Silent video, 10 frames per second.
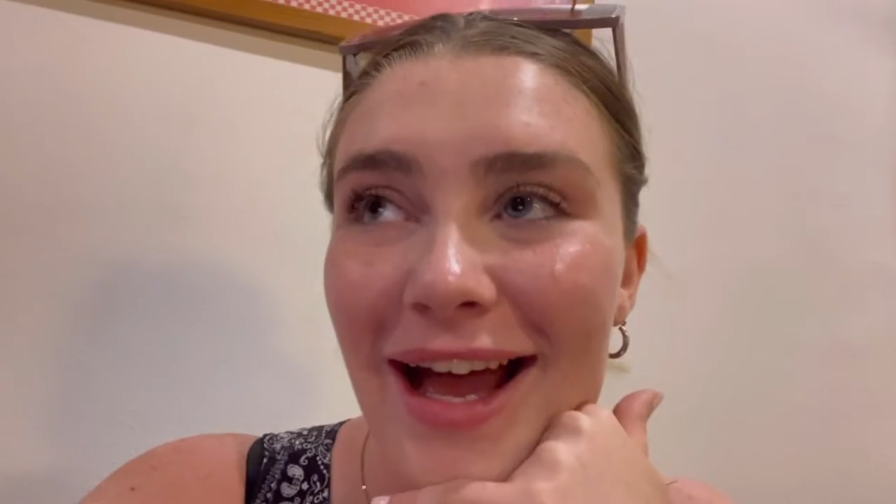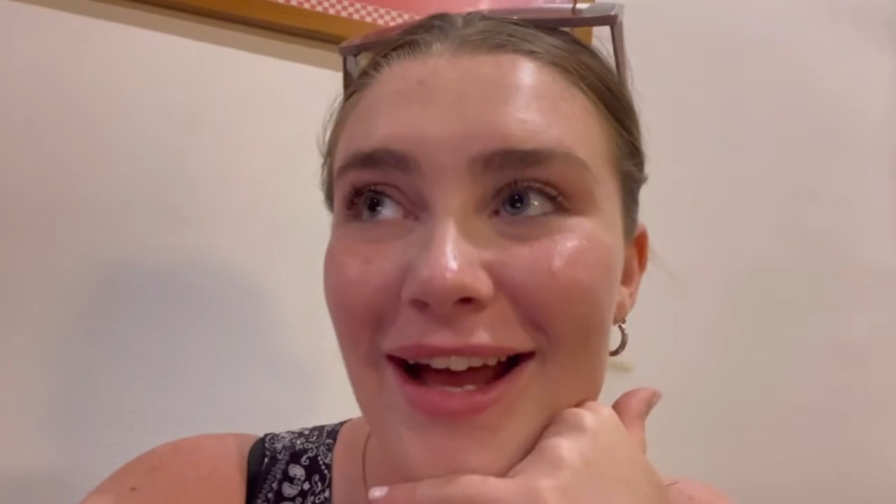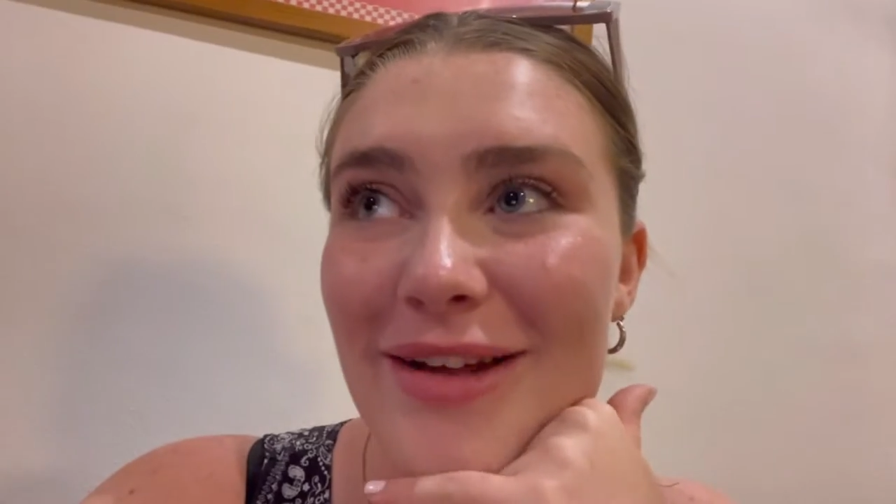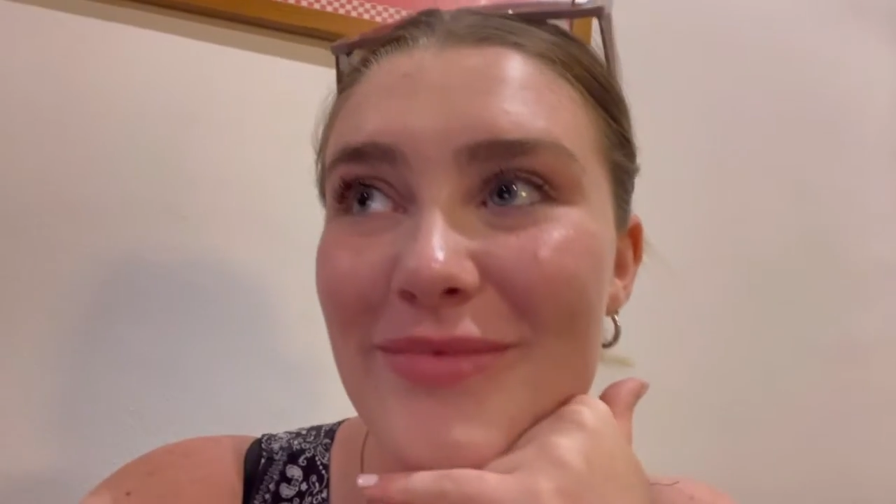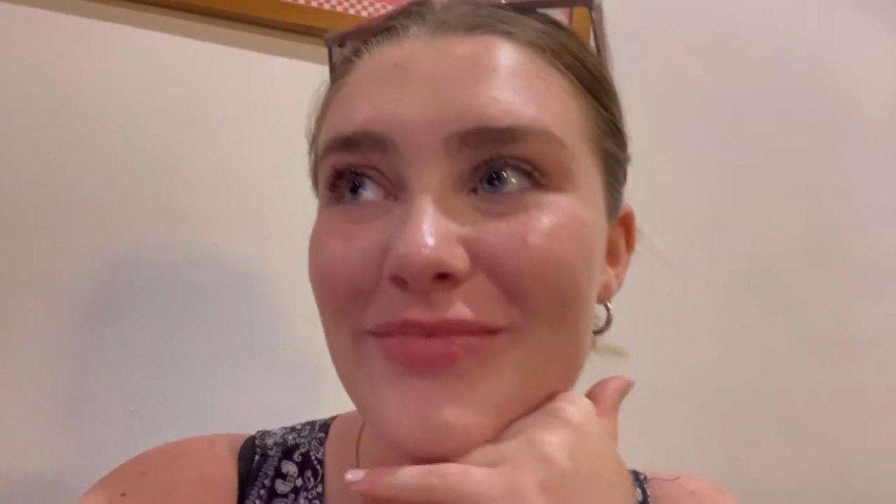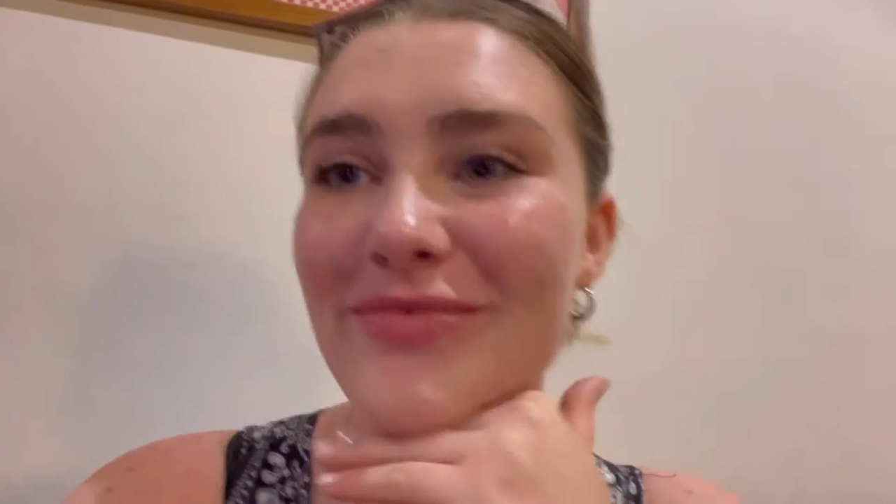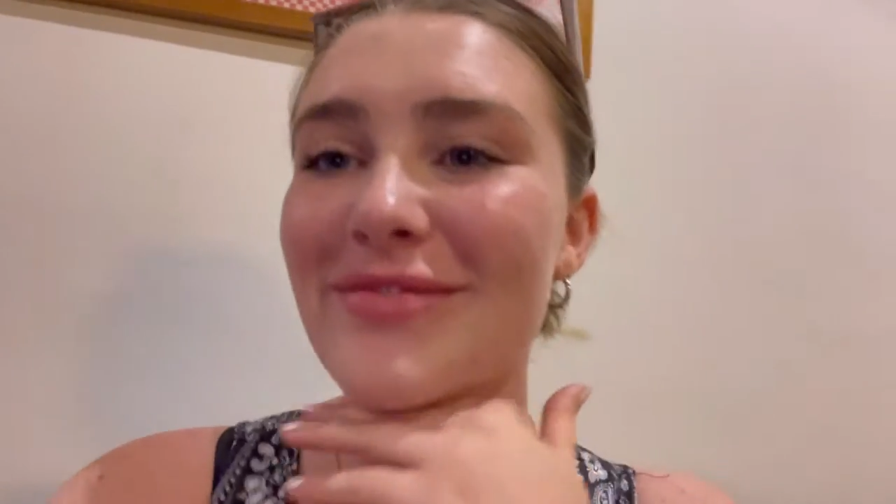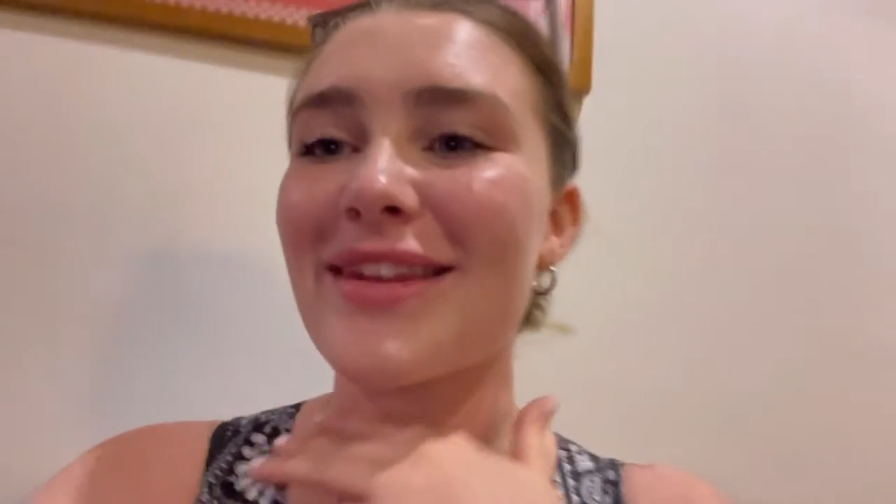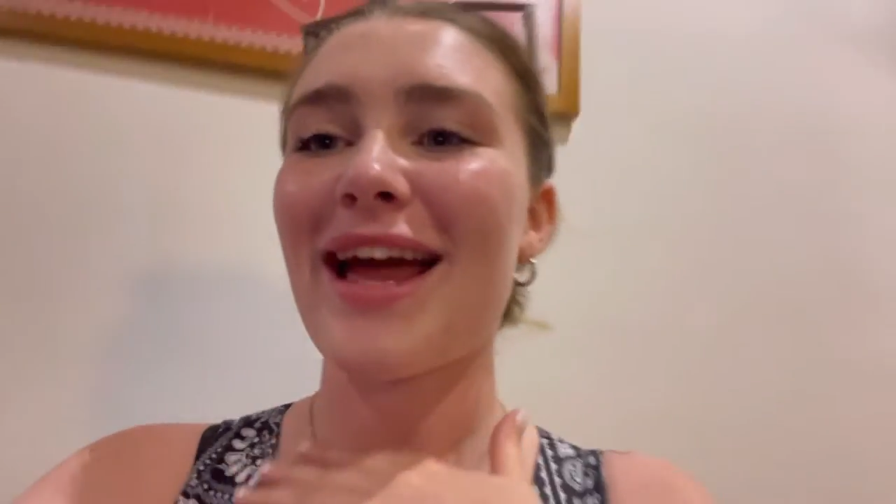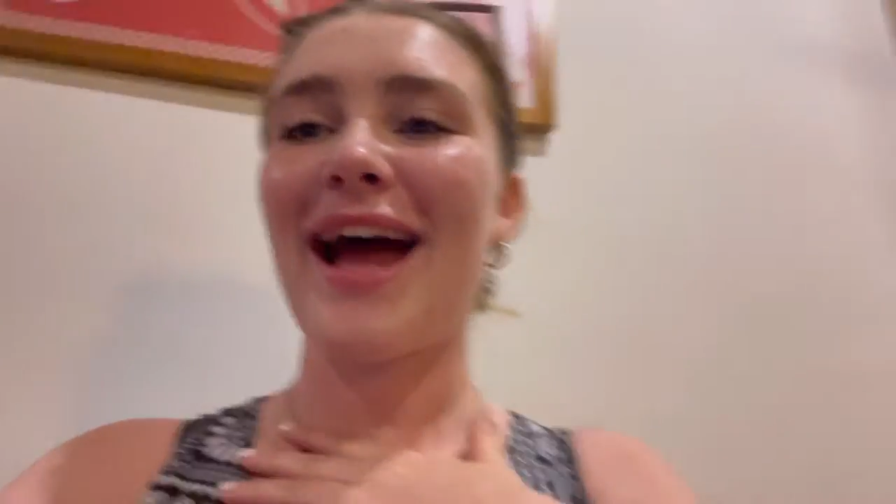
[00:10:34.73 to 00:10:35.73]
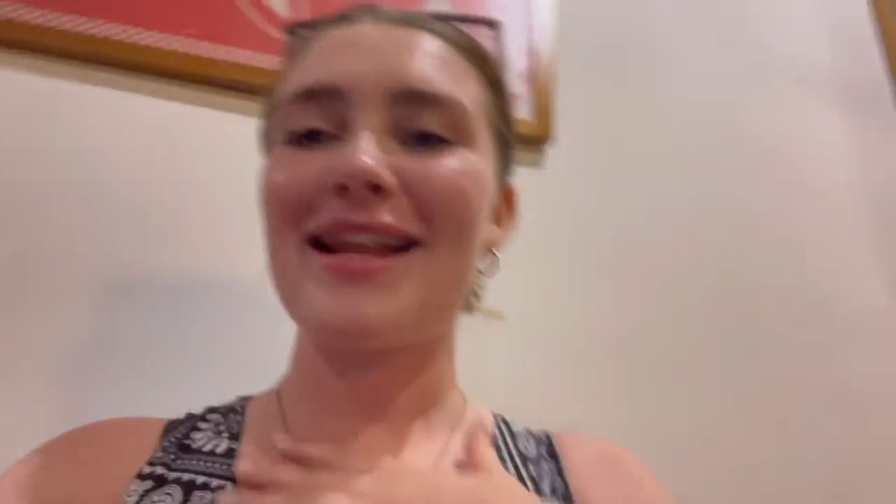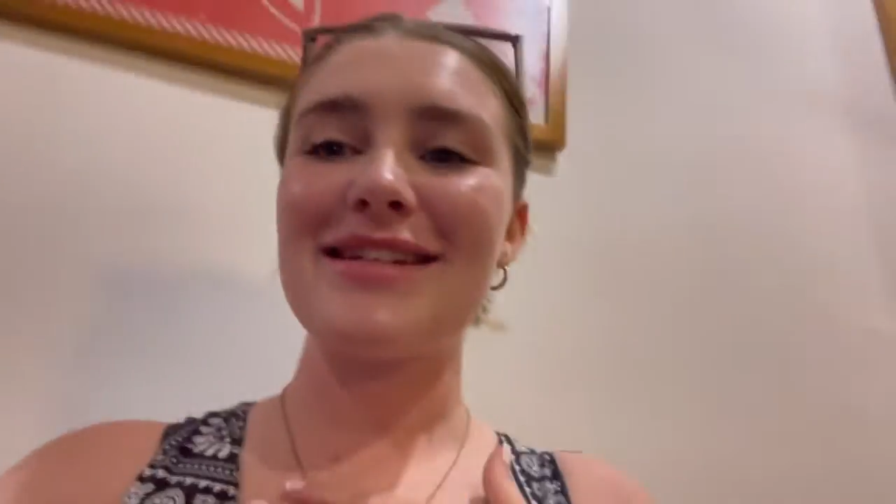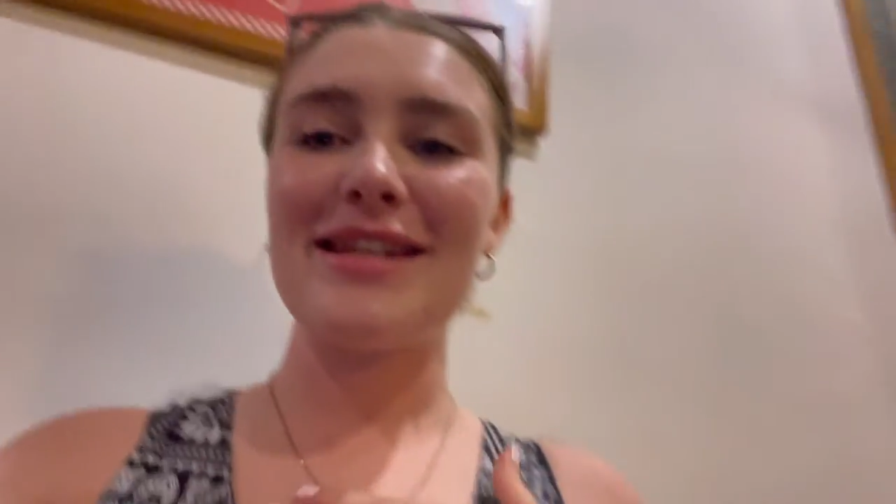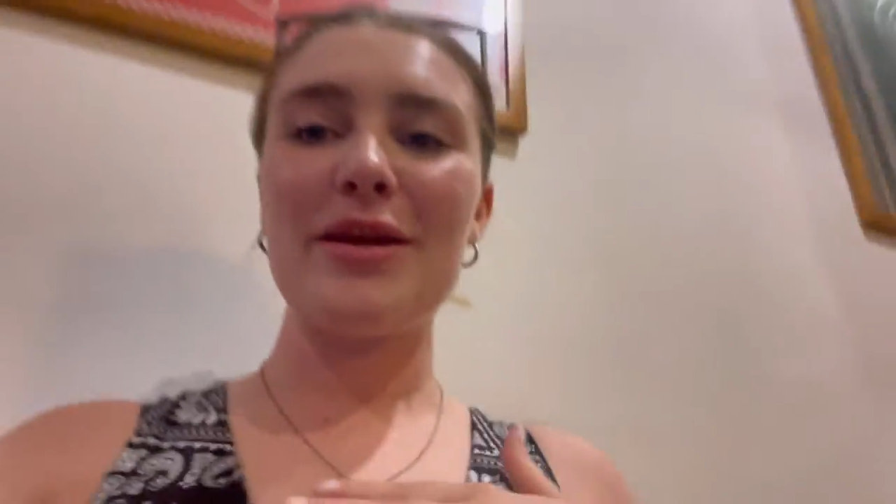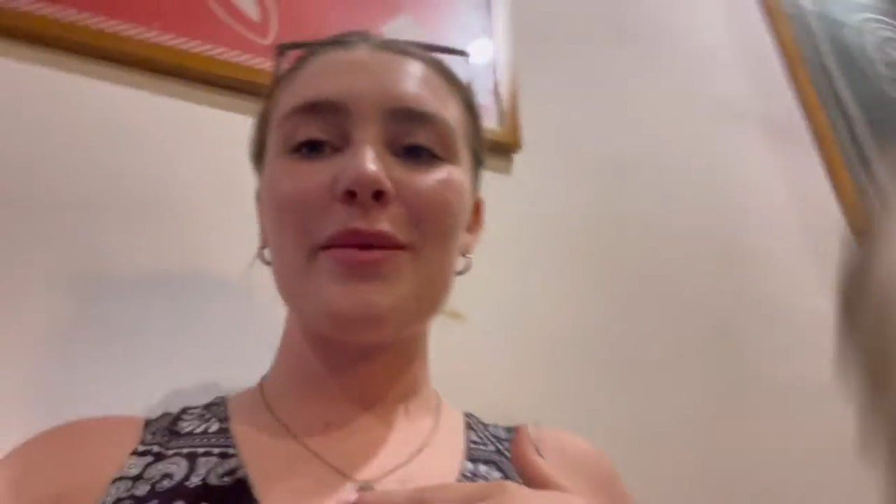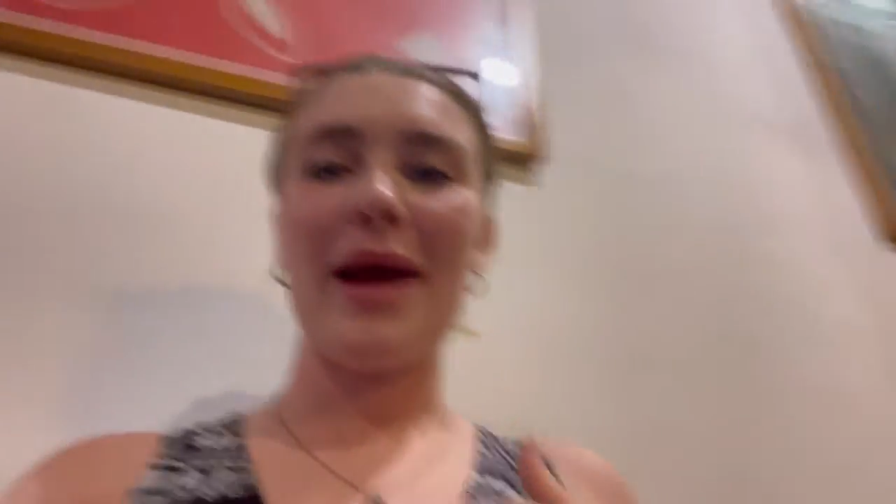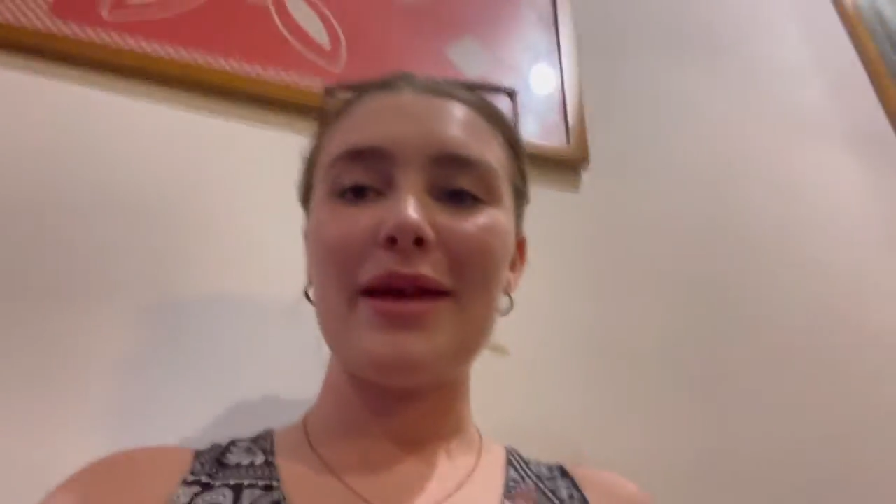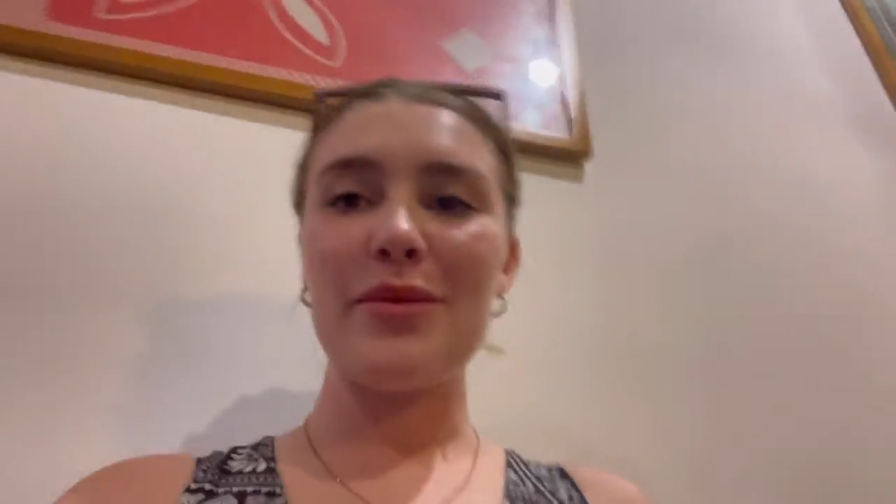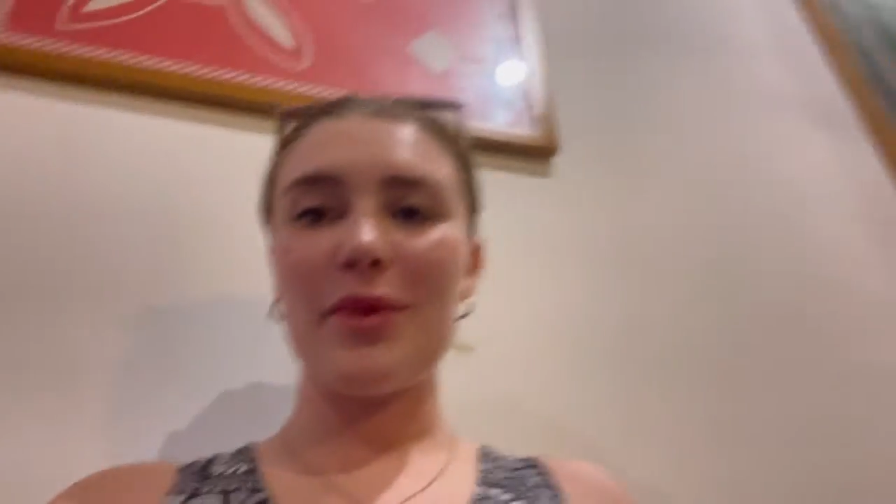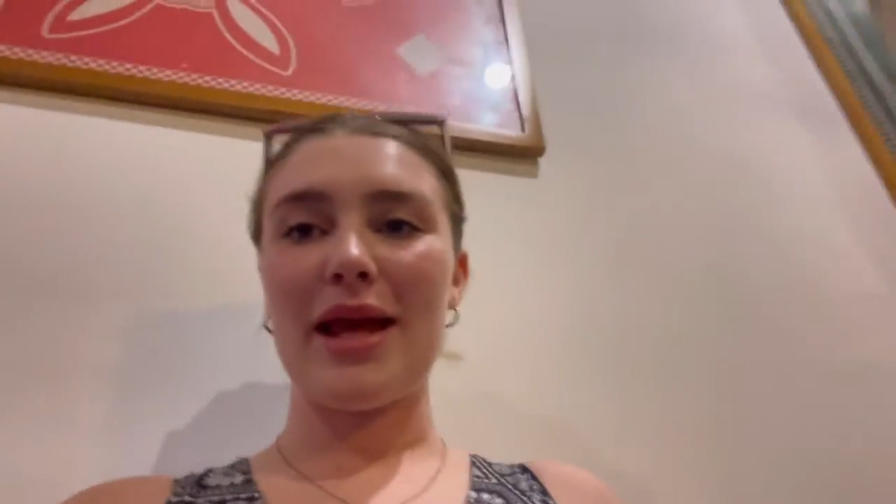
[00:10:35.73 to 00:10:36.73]
And he
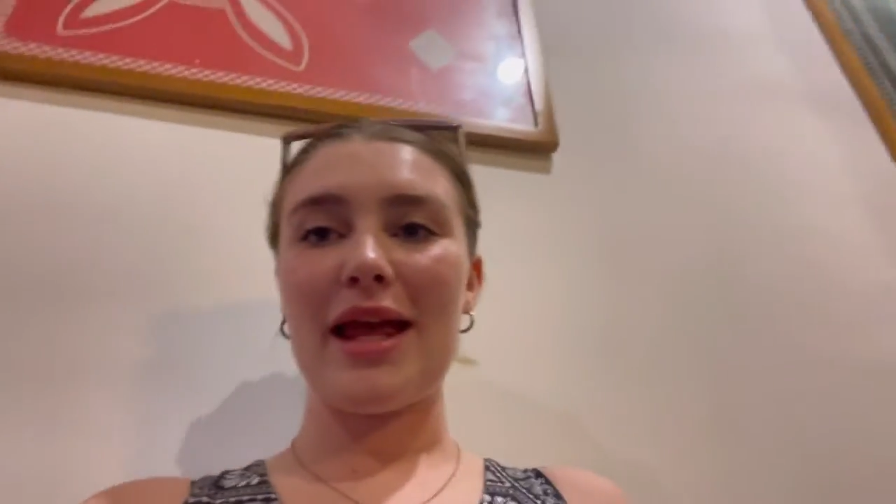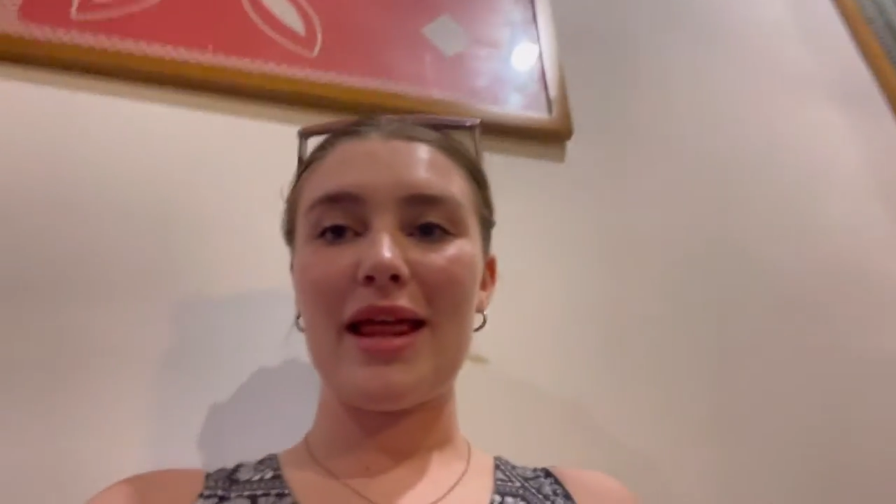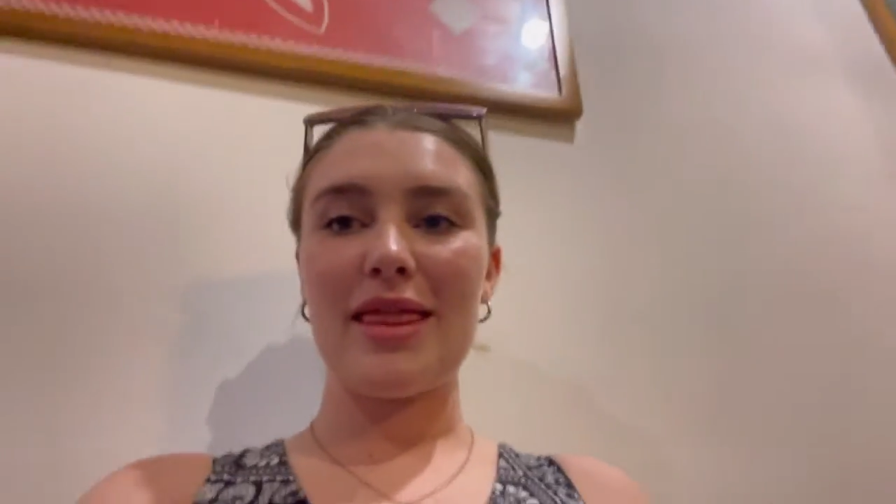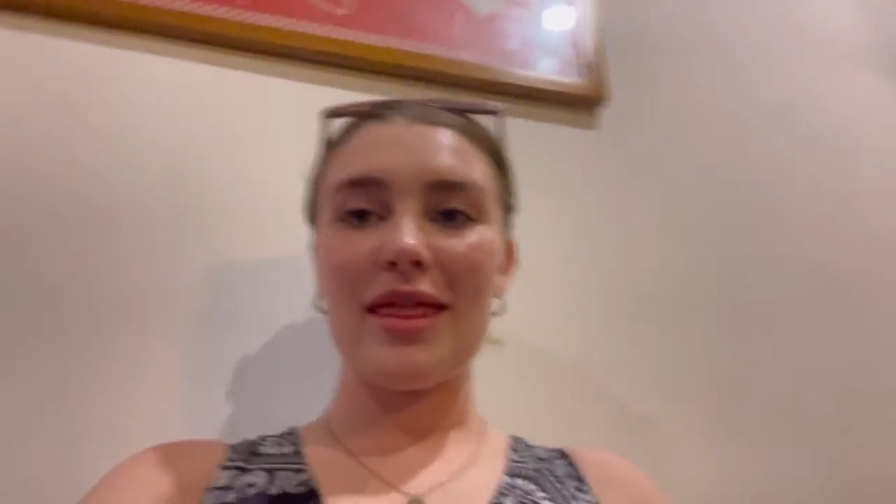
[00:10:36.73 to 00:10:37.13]
went with